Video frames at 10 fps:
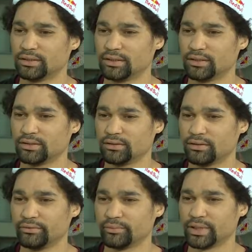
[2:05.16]
career? Has done actually a
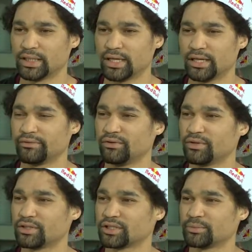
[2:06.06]
lot for me. Like, I never
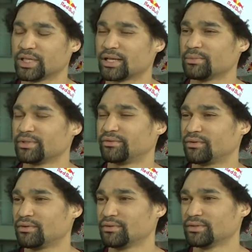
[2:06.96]
knew I was going to become this
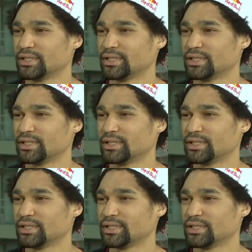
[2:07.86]
far.